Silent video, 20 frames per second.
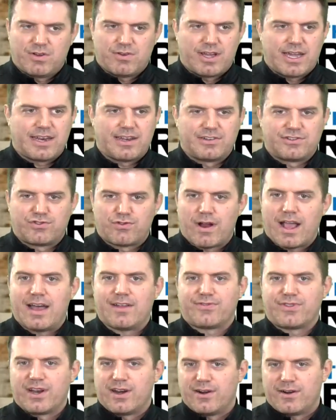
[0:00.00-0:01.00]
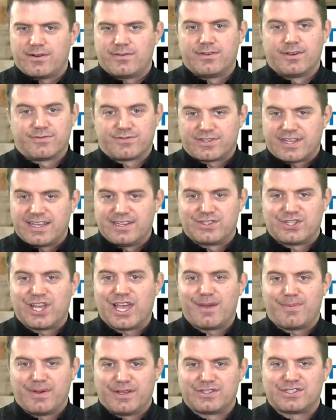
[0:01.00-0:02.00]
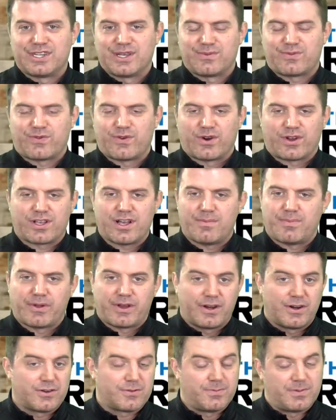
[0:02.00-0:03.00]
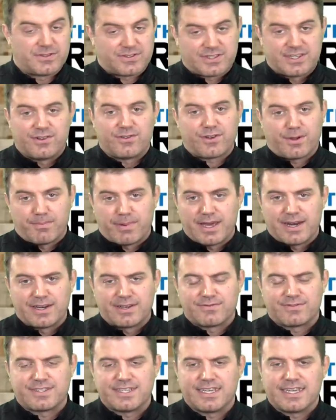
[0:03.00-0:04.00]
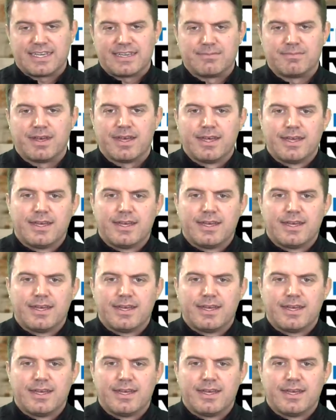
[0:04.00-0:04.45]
a drought there of state championships for a couple years, but still competitive team.